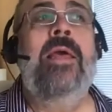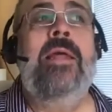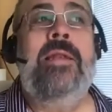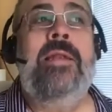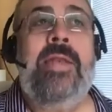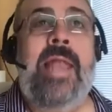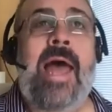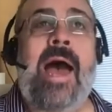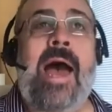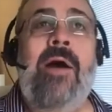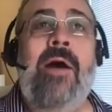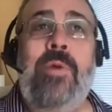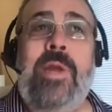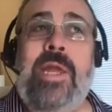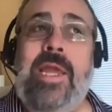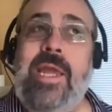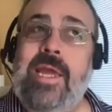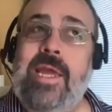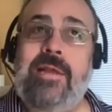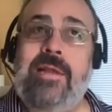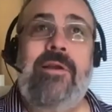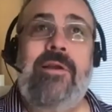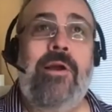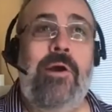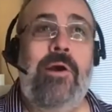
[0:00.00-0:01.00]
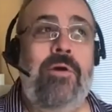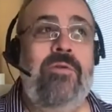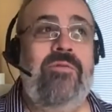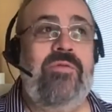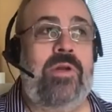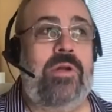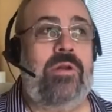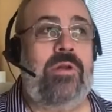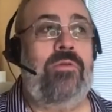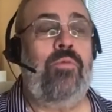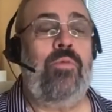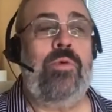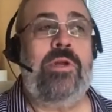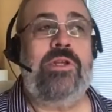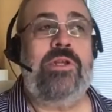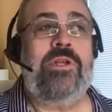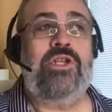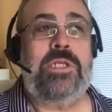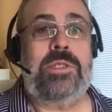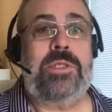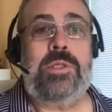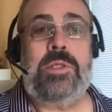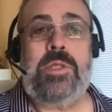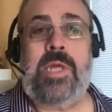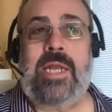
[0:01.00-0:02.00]
Now we get COVID,
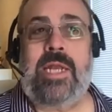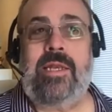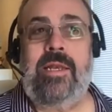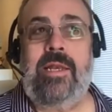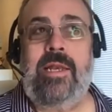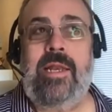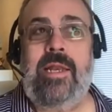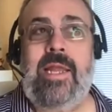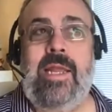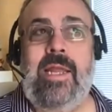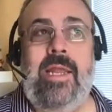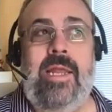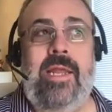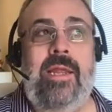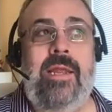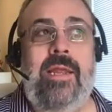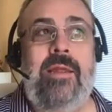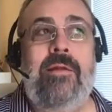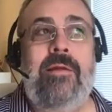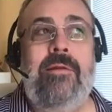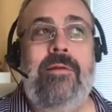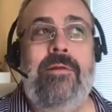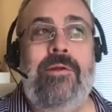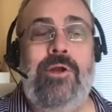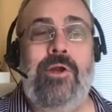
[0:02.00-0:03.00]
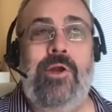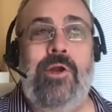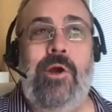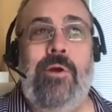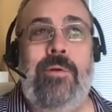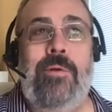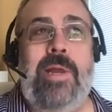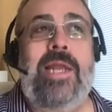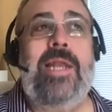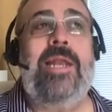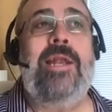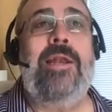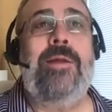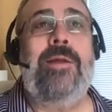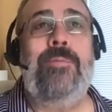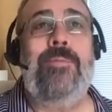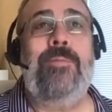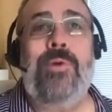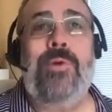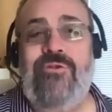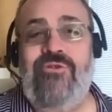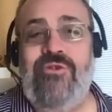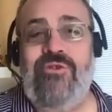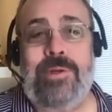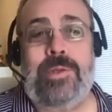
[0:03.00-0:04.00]
which is suddenly, in an
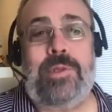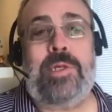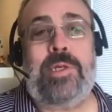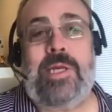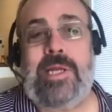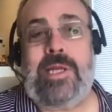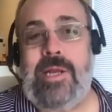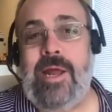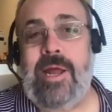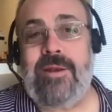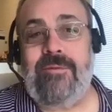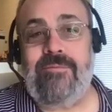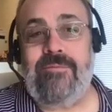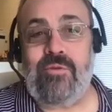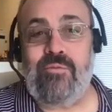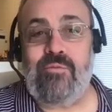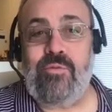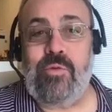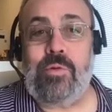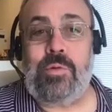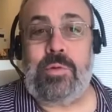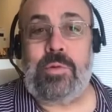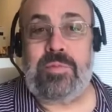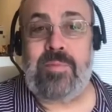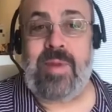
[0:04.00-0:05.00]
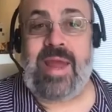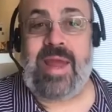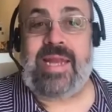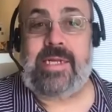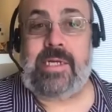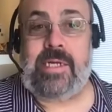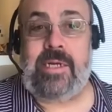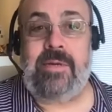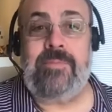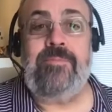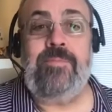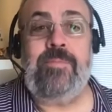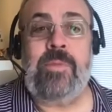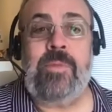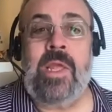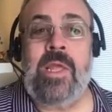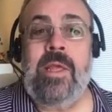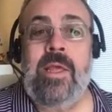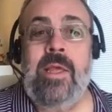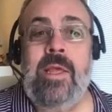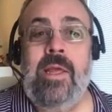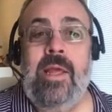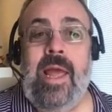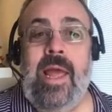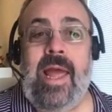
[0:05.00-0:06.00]
emergency, none of the rules matter.
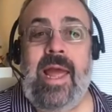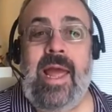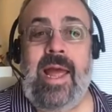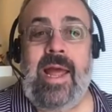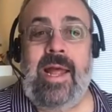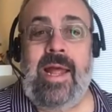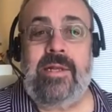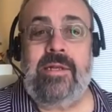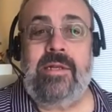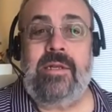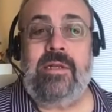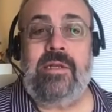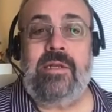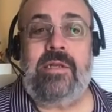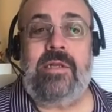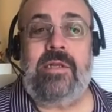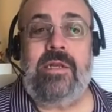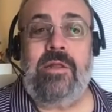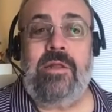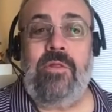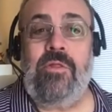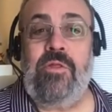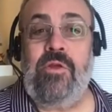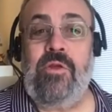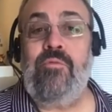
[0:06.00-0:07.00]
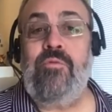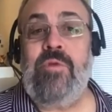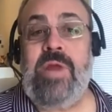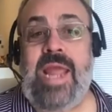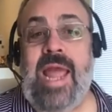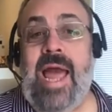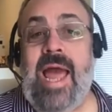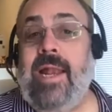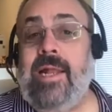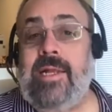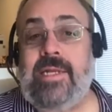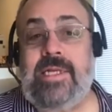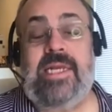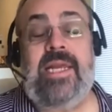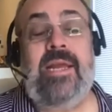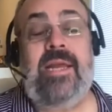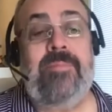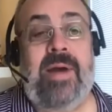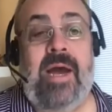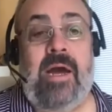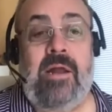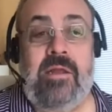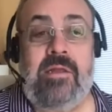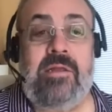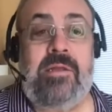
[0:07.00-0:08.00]
And the reality
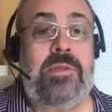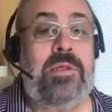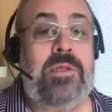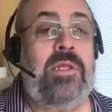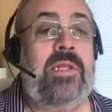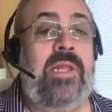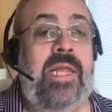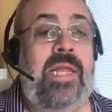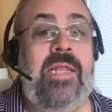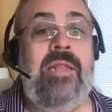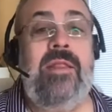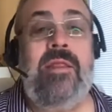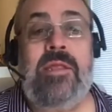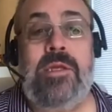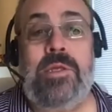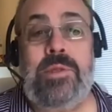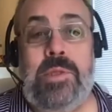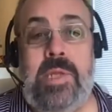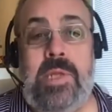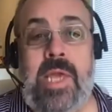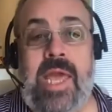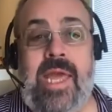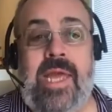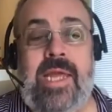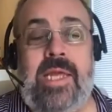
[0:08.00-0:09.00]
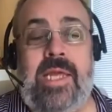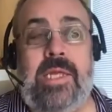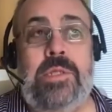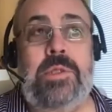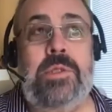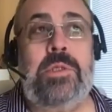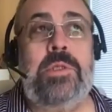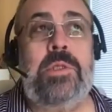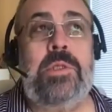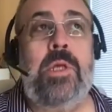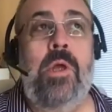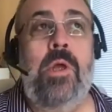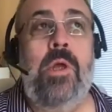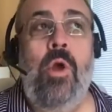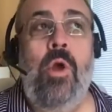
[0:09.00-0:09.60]
about it is that in this case,